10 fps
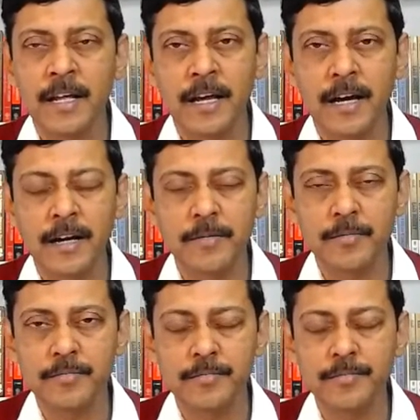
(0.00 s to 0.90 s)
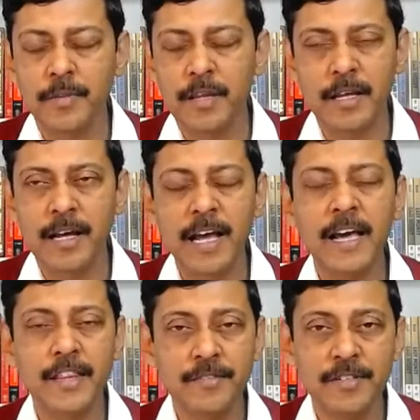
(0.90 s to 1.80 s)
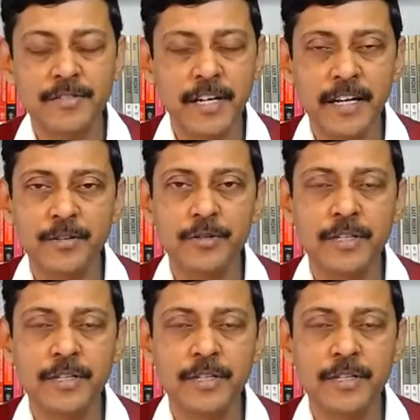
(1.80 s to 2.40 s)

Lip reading: Uh, as I was telling you